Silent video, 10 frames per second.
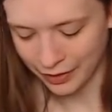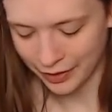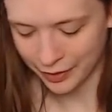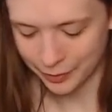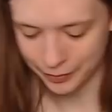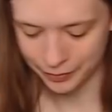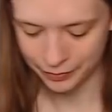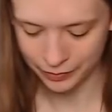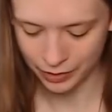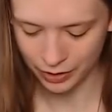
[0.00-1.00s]

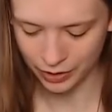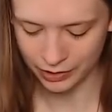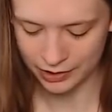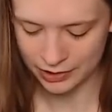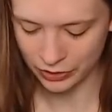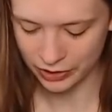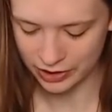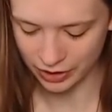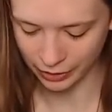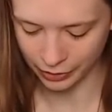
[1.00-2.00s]
Alright, let's
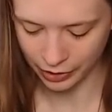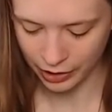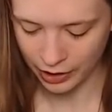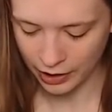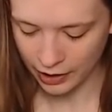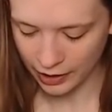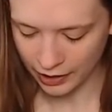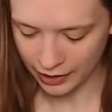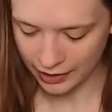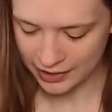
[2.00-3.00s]
start out.
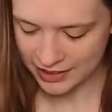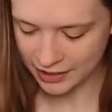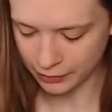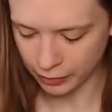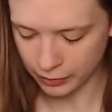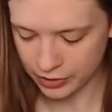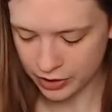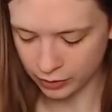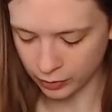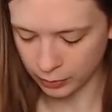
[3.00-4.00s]

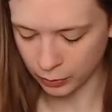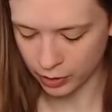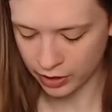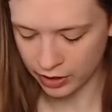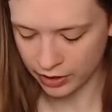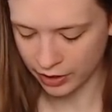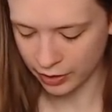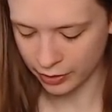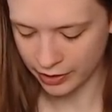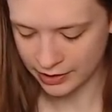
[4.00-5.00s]
Silver border.
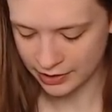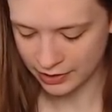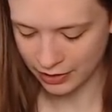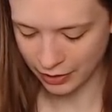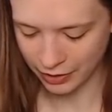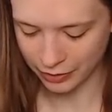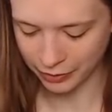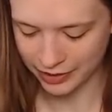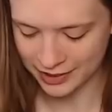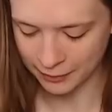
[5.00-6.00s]
No, I
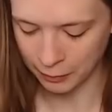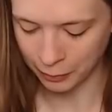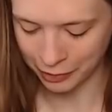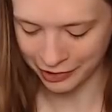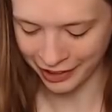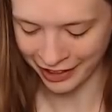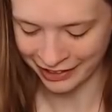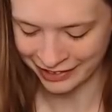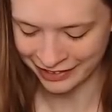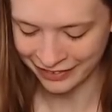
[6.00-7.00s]
don't want silver border
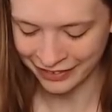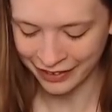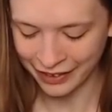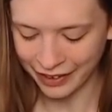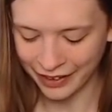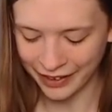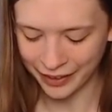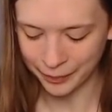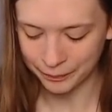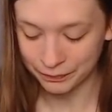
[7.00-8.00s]

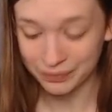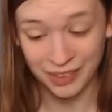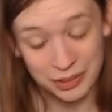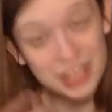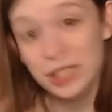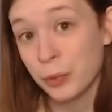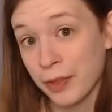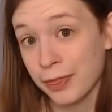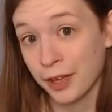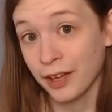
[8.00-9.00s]
land. That was actually
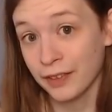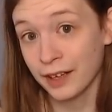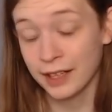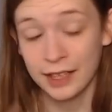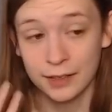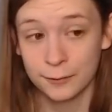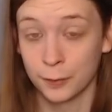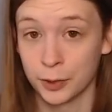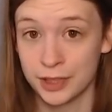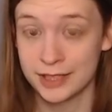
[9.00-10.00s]
one thought that I had
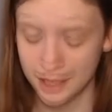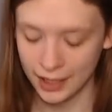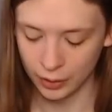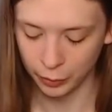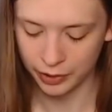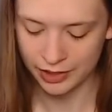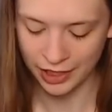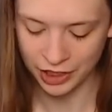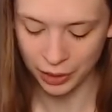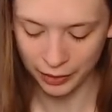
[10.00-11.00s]
for this deck,
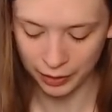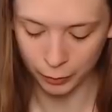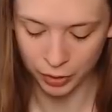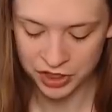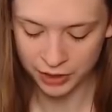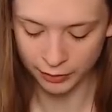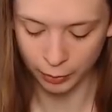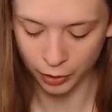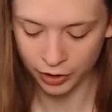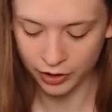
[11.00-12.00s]
was actually going more
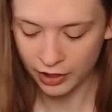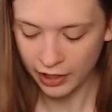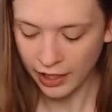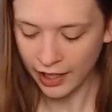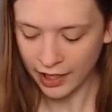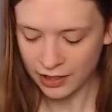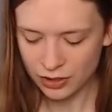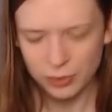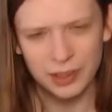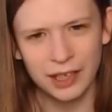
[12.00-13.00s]
silver bordered
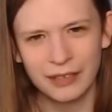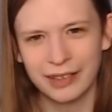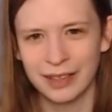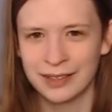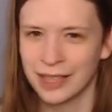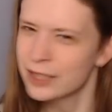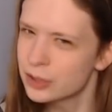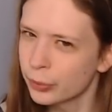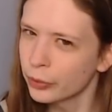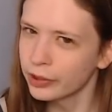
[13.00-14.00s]
and doing kind of like a
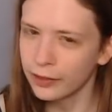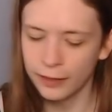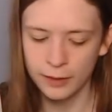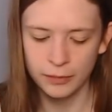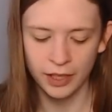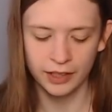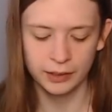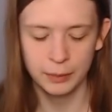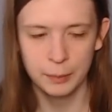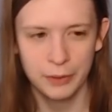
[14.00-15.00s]
dice rolling theme
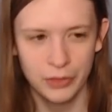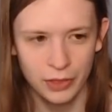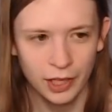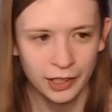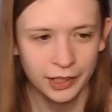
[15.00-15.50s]
deck, but